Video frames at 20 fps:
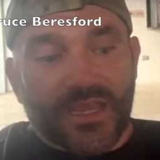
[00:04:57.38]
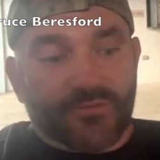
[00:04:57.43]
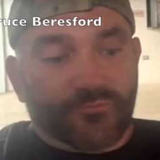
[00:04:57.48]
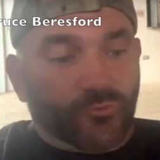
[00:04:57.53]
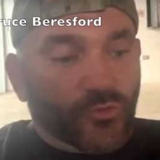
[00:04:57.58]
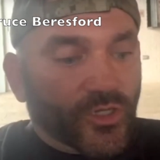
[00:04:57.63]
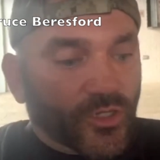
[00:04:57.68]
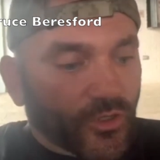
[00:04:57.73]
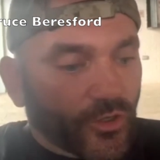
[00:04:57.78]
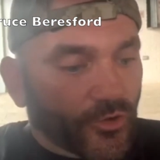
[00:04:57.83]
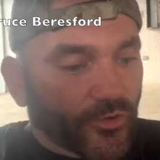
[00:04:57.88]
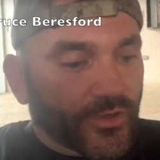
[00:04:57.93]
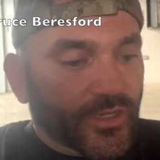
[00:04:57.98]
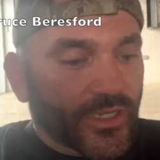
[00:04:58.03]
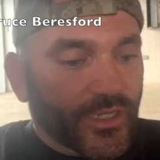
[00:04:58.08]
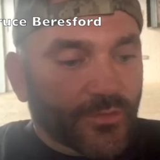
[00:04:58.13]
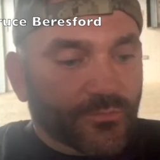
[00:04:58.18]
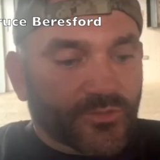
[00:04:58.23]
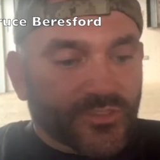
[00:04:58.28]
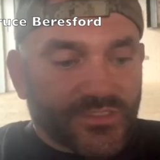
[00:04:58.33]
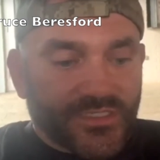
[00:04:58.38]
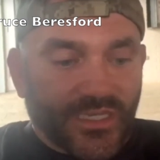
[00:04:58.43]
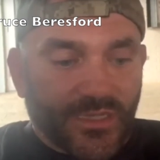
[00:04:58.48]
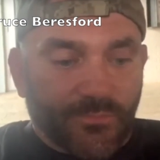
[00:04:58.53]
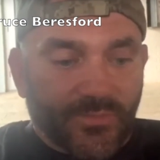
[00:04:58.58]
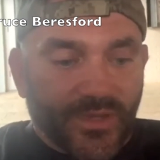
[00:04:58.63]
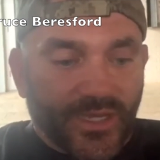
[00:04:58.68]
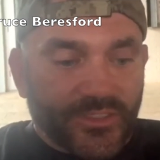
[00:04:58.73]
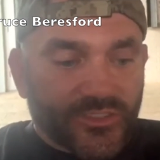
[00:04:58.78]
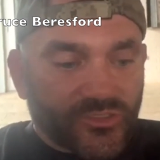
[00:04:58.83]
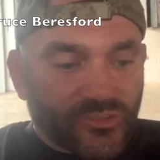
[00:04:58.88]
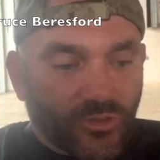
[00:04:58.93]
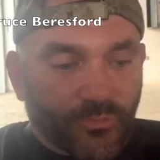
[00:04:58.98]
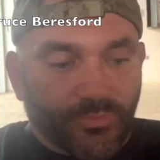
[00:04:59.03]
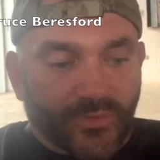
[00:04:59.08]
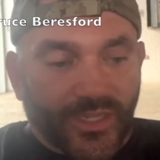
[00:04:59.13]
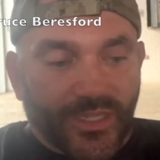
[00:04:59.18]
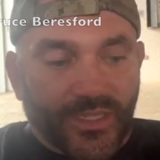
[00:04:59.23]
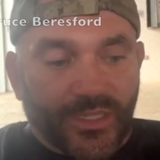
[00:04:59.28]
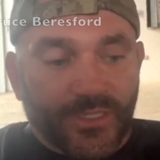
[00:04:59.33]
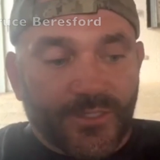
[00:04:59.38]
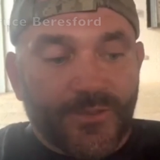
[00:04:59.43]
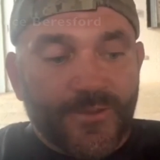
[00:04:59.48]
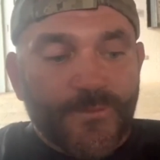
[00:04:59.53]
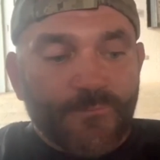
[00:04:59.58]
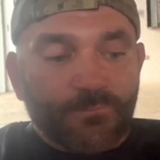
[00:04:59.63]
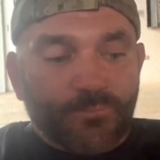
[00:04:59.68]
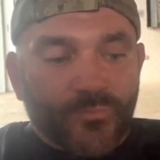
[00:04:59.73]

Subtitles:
life. We're going to hurry up because they about to start playing.